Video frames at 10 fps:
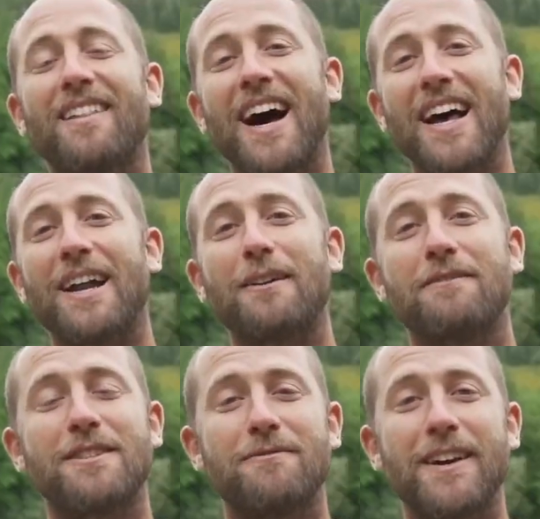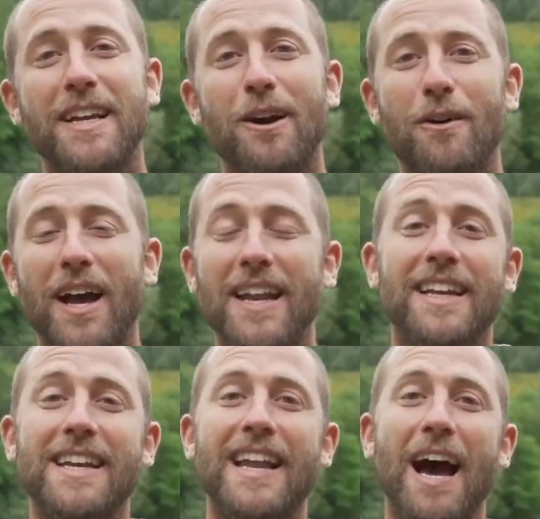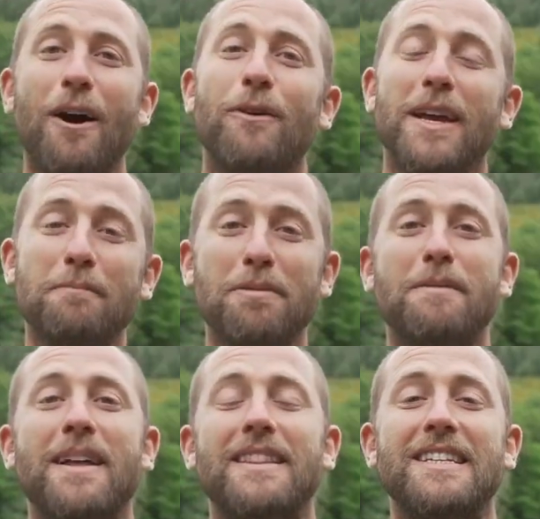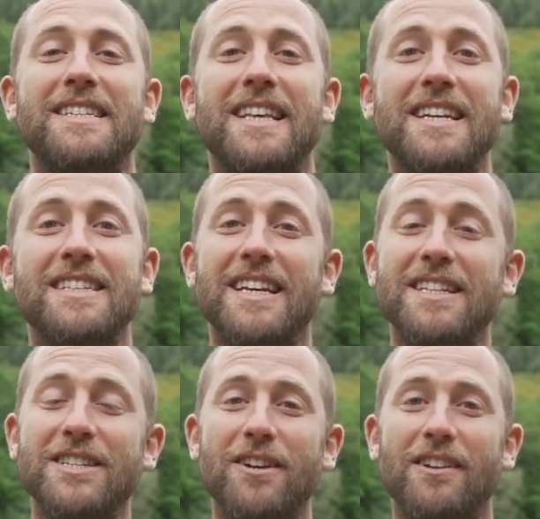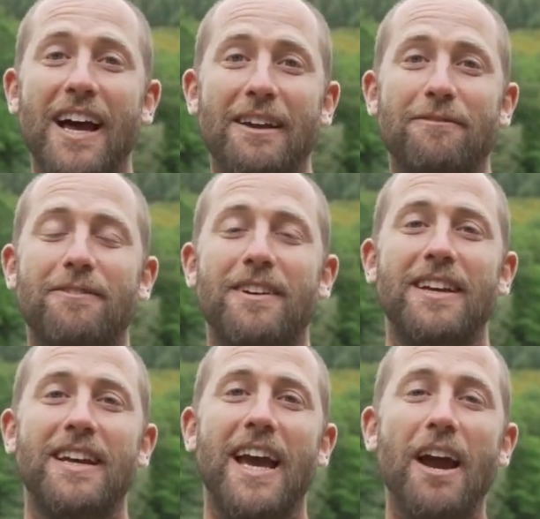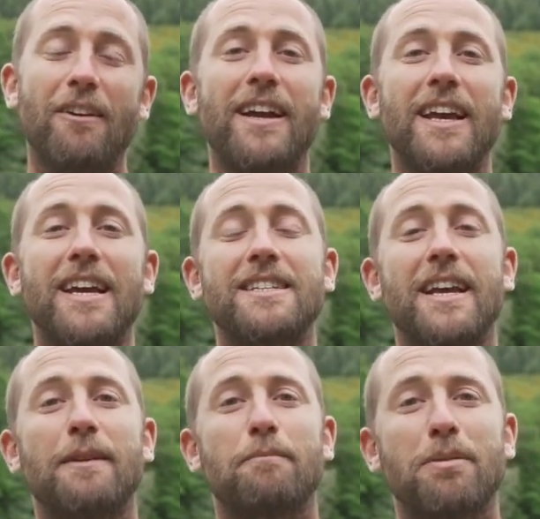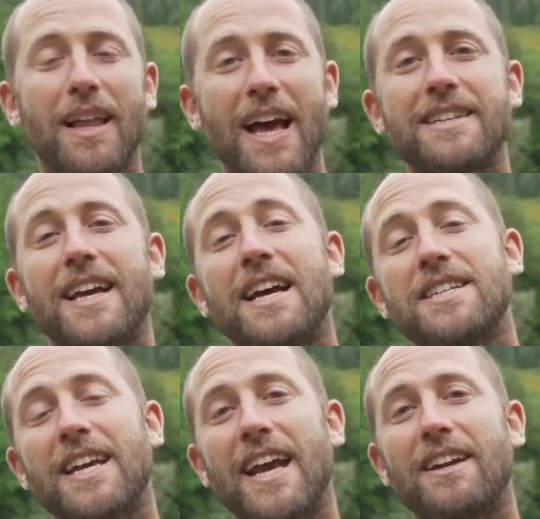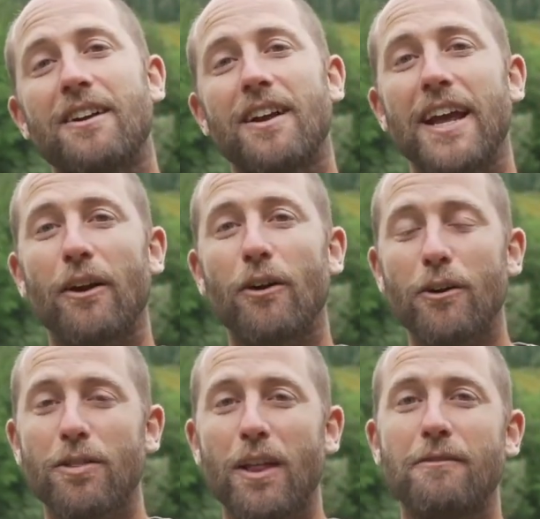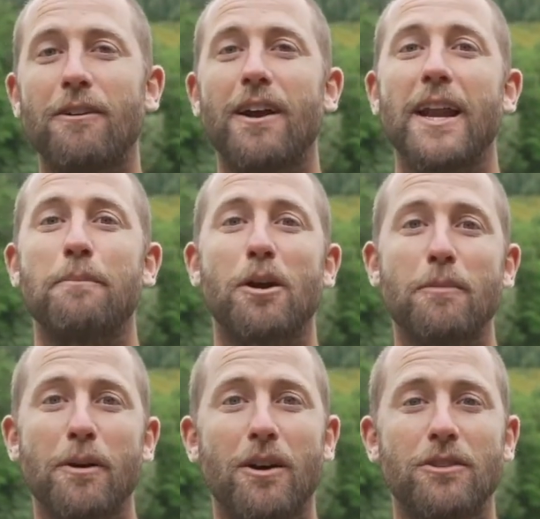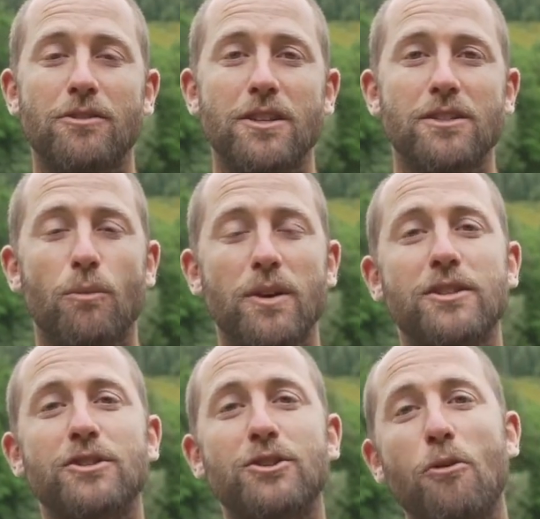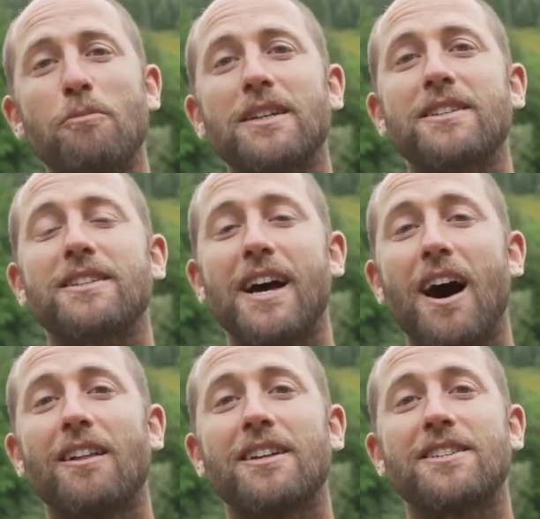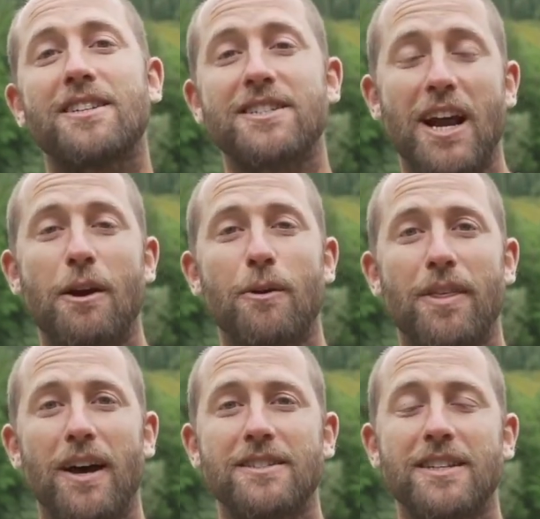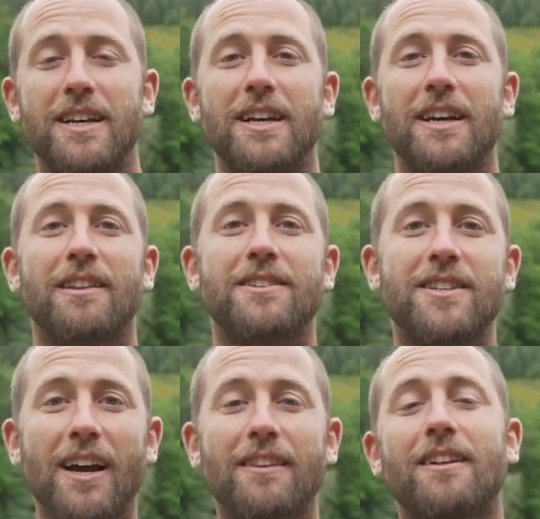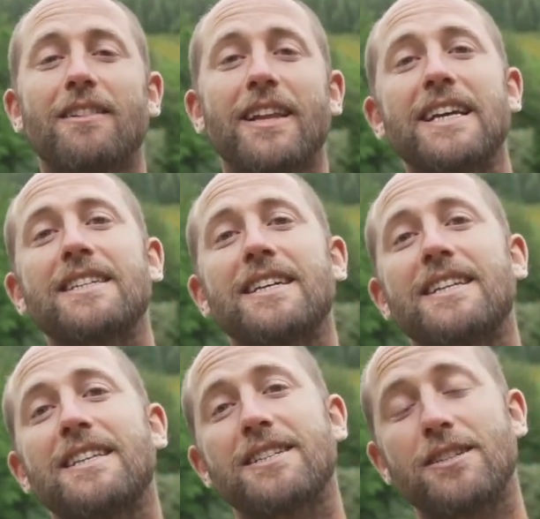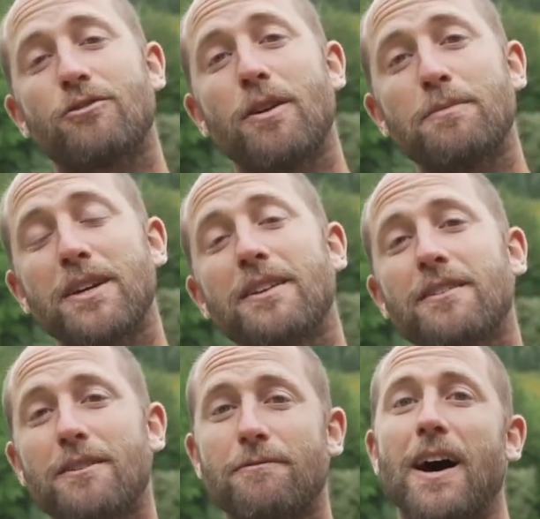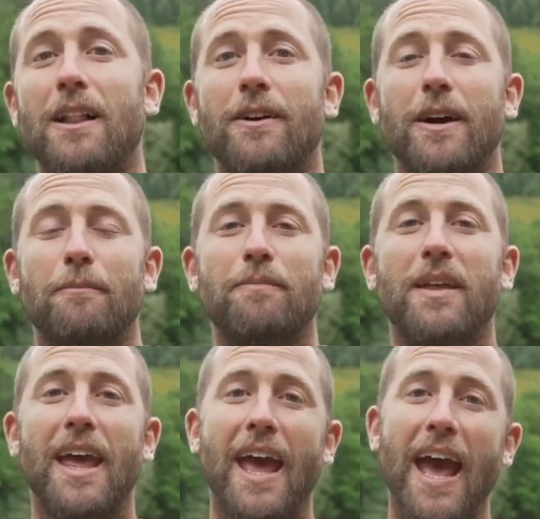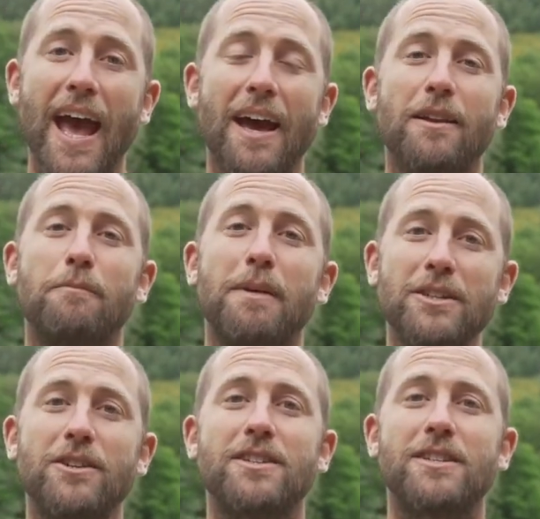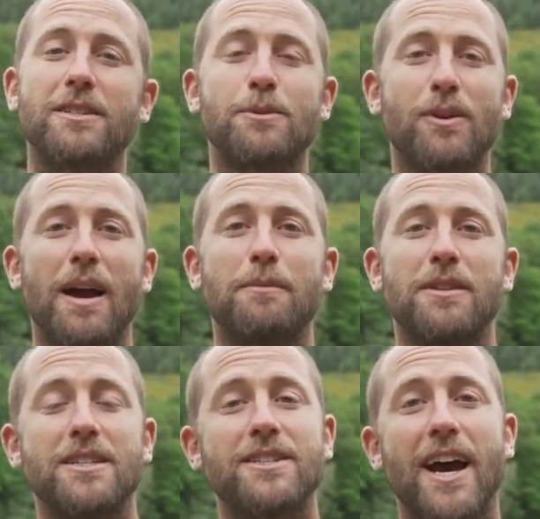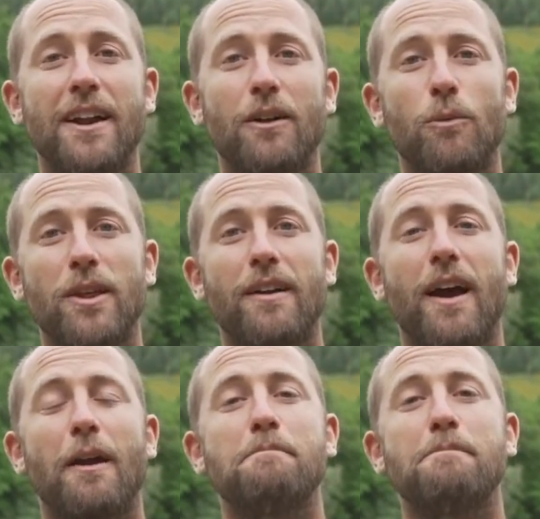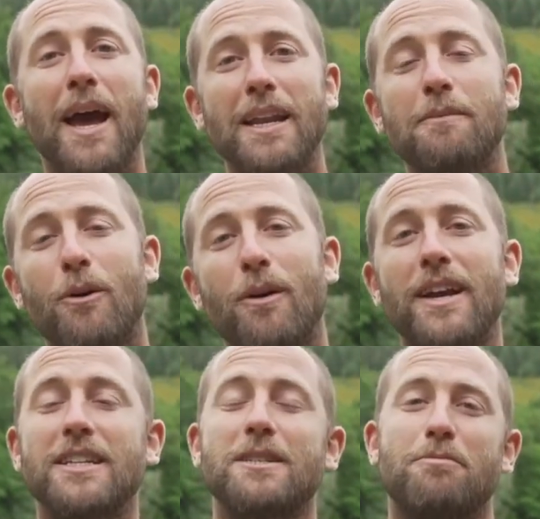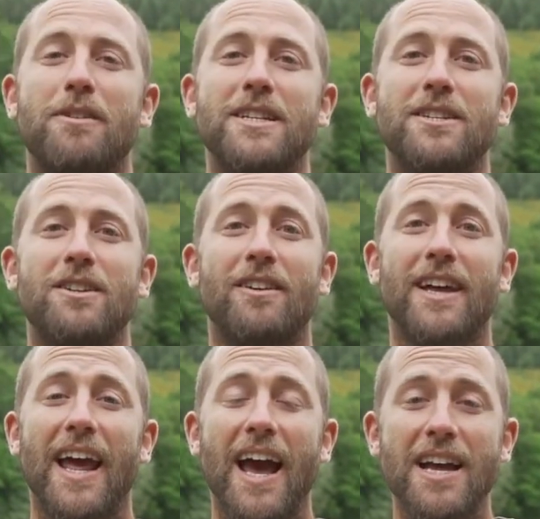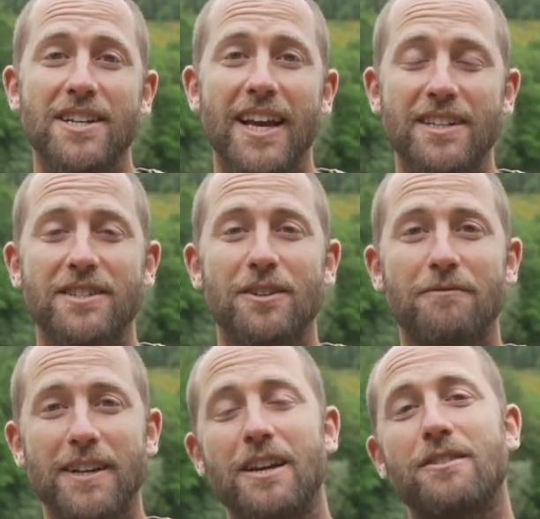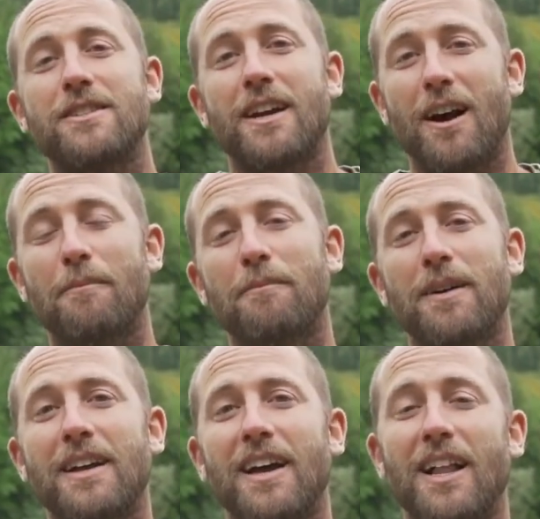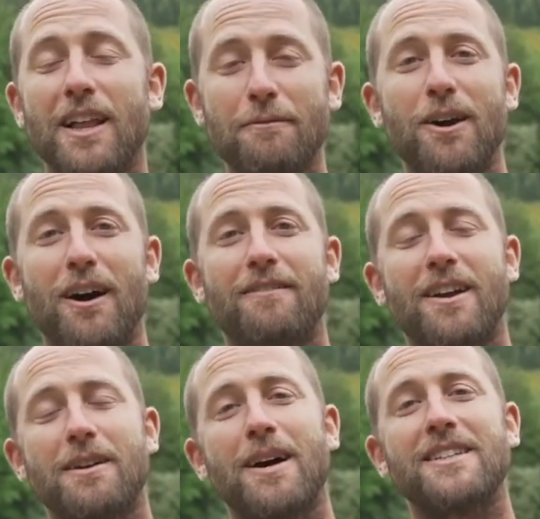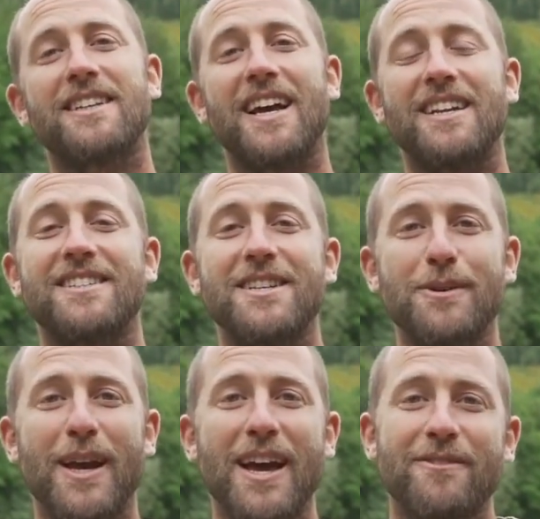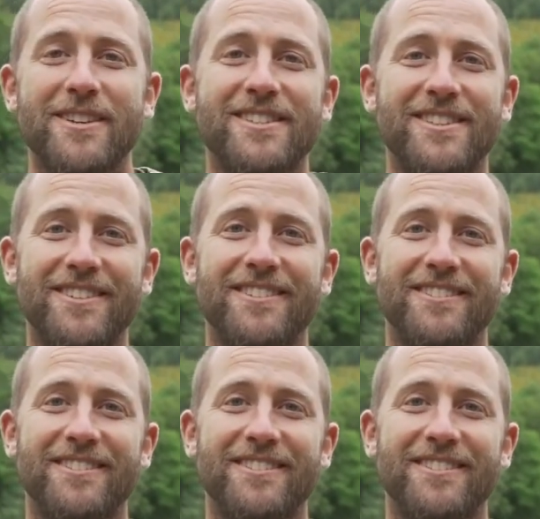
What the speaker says: a lot out of this video and can now implement these things into your life. Eric is a plant educator, an earth lover, and a permaculturist with so much knowledge to share with us. Check the links in this description to follow him. And make sure to subscribe to this channel where there are many more inspirational and educational videos to come. I love you all very much and see you again real soon.